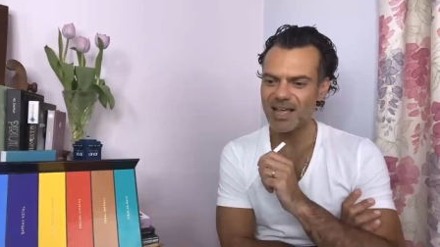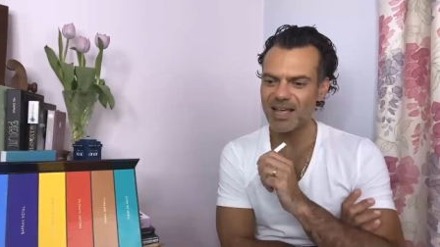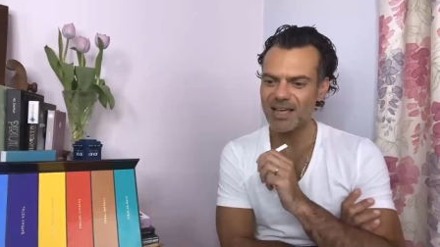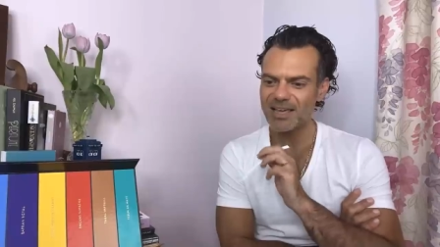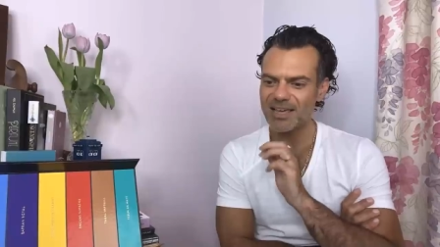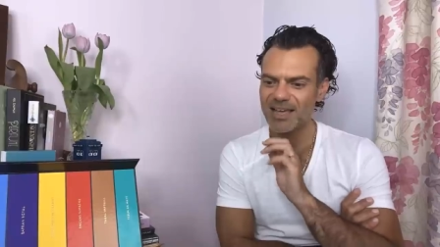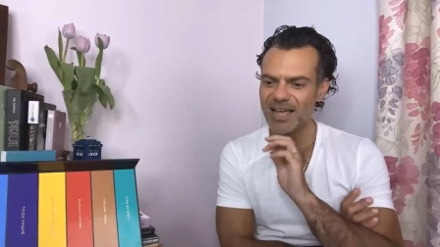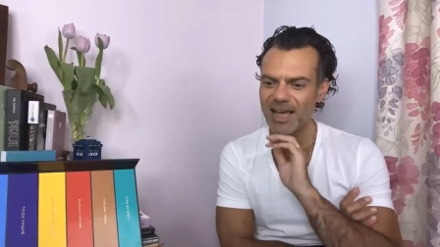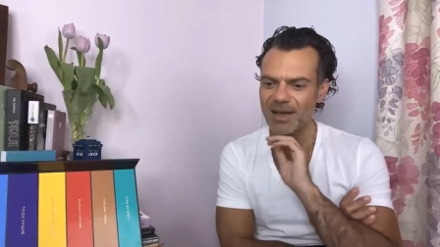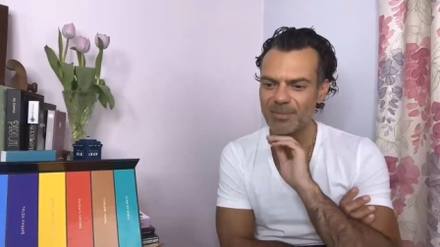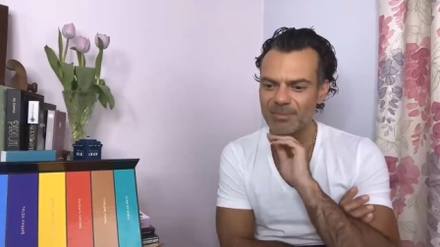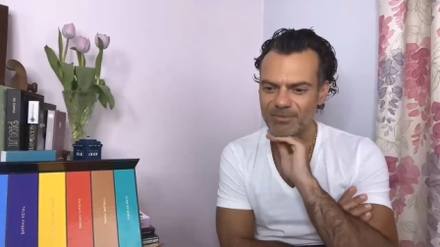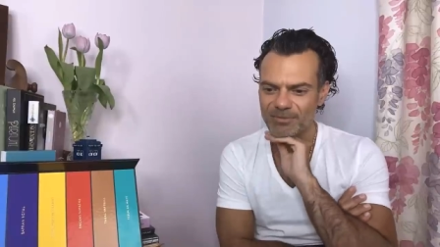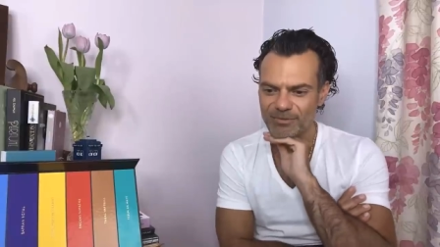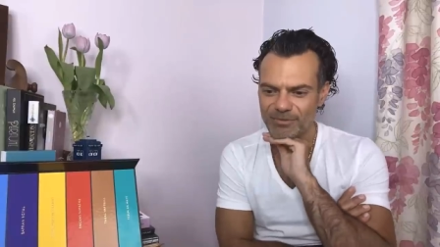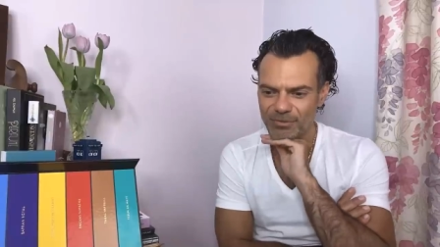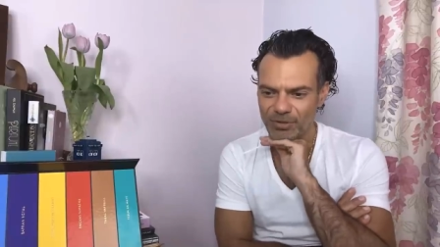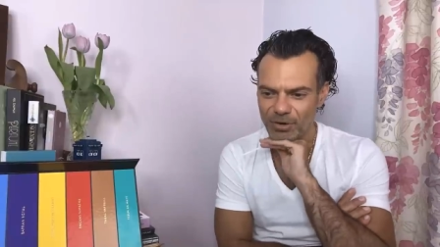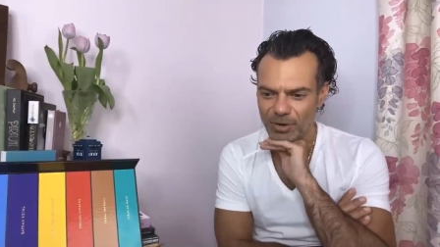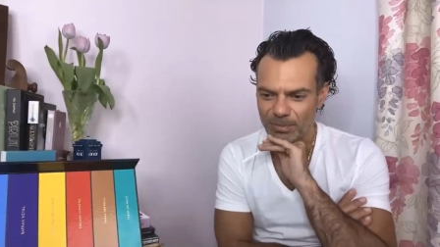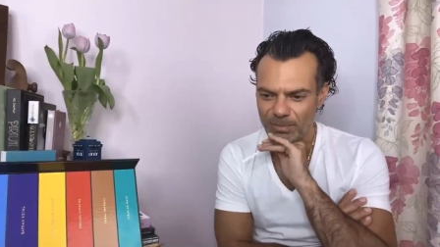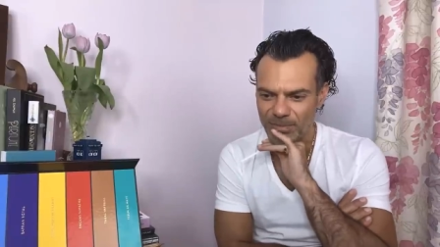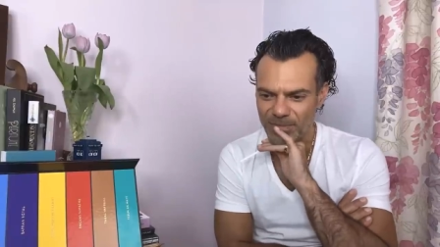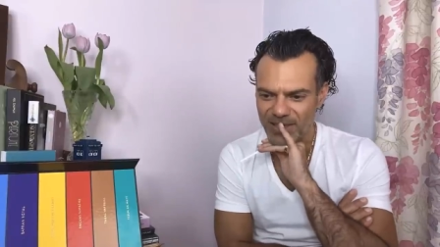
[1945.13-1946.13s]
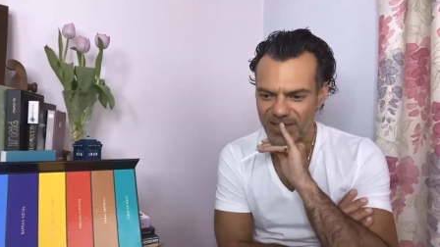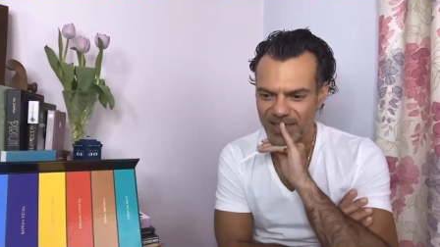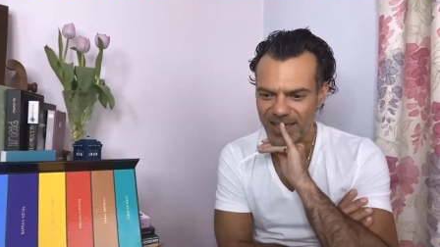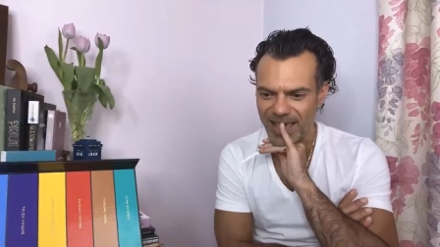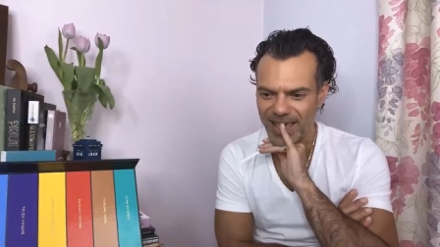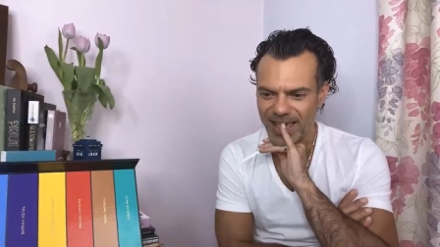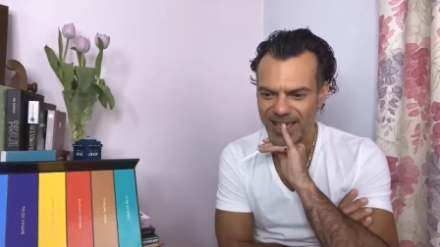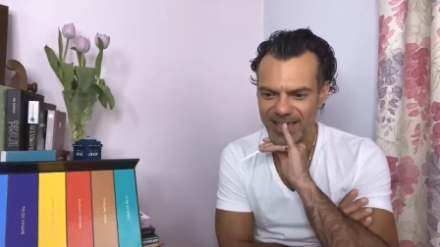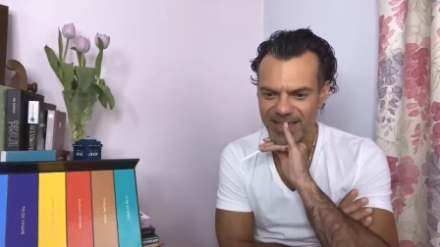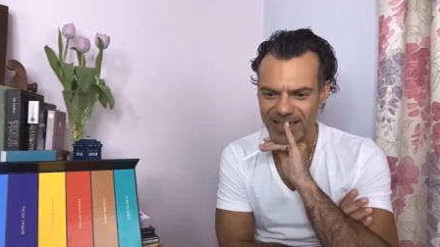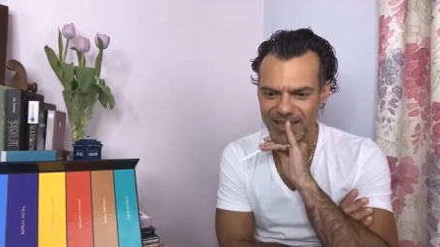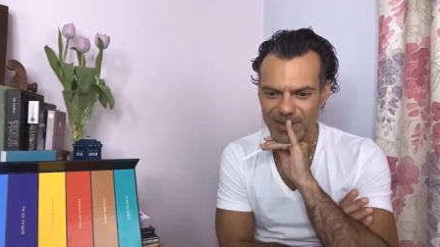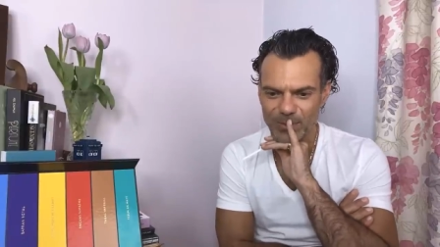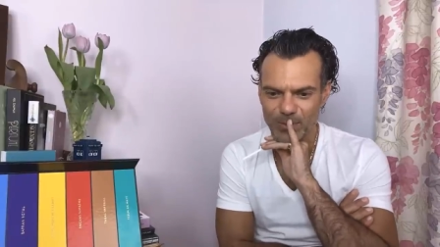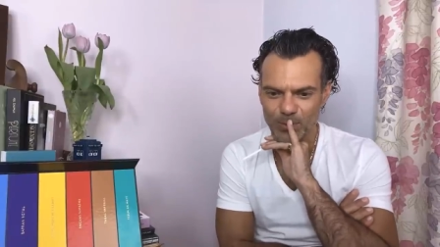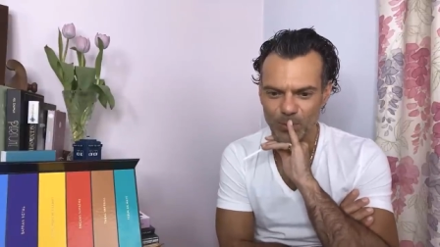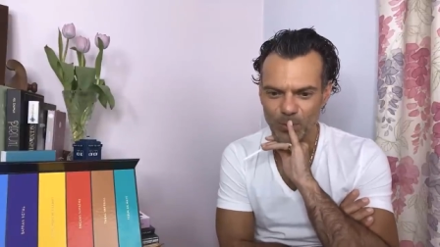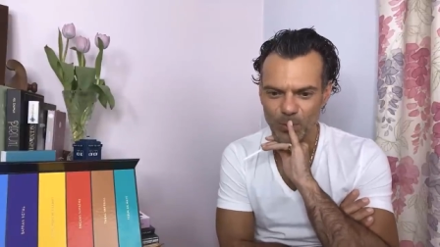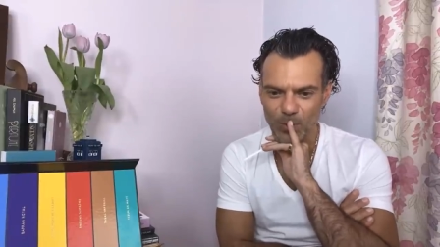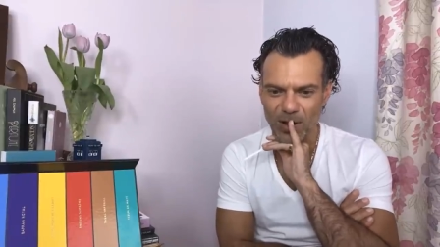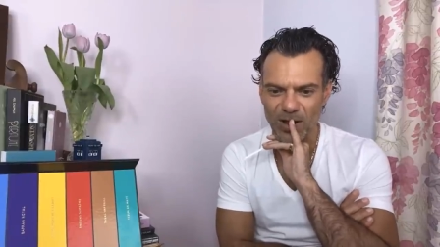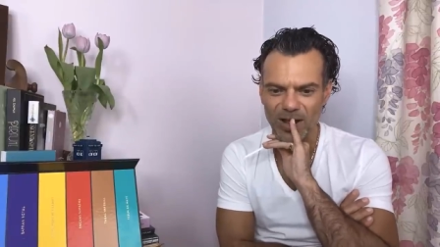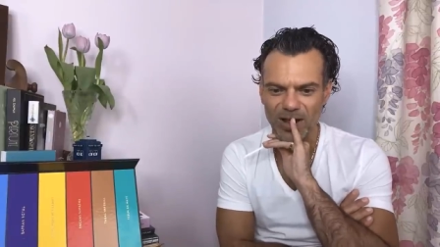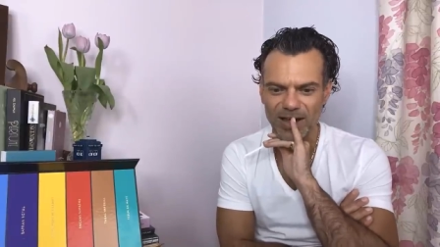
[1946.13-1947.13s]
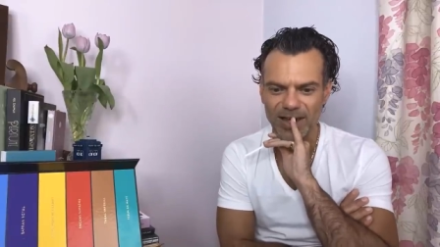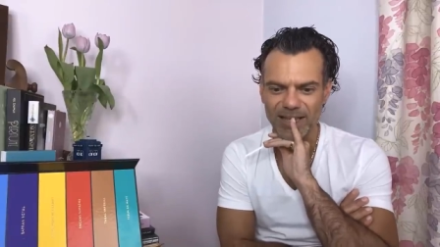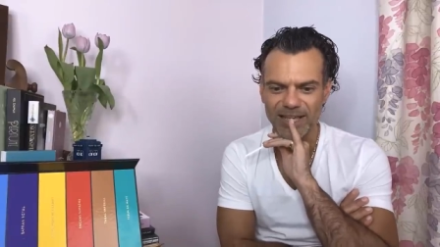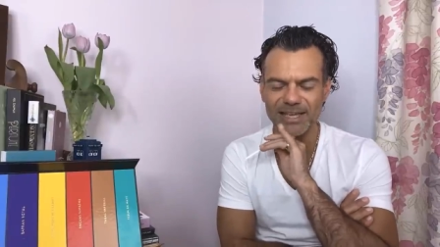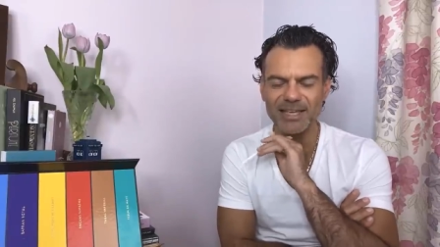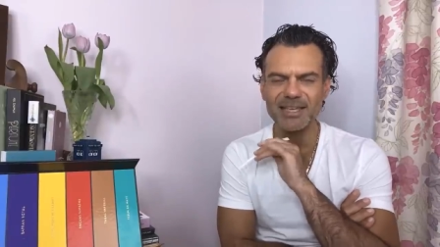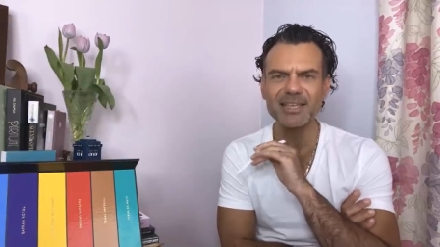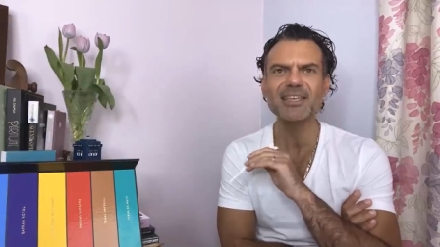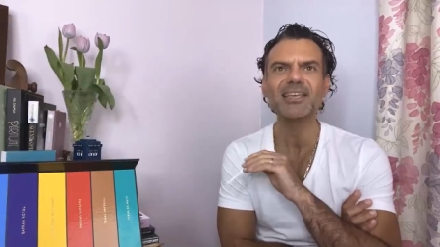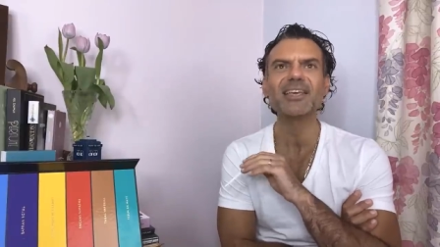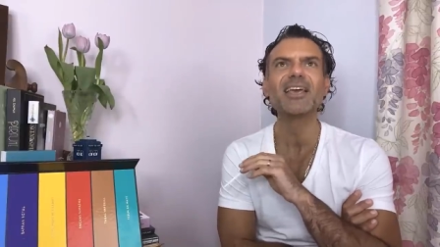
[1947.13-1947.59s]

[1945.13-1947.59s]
I am from KY.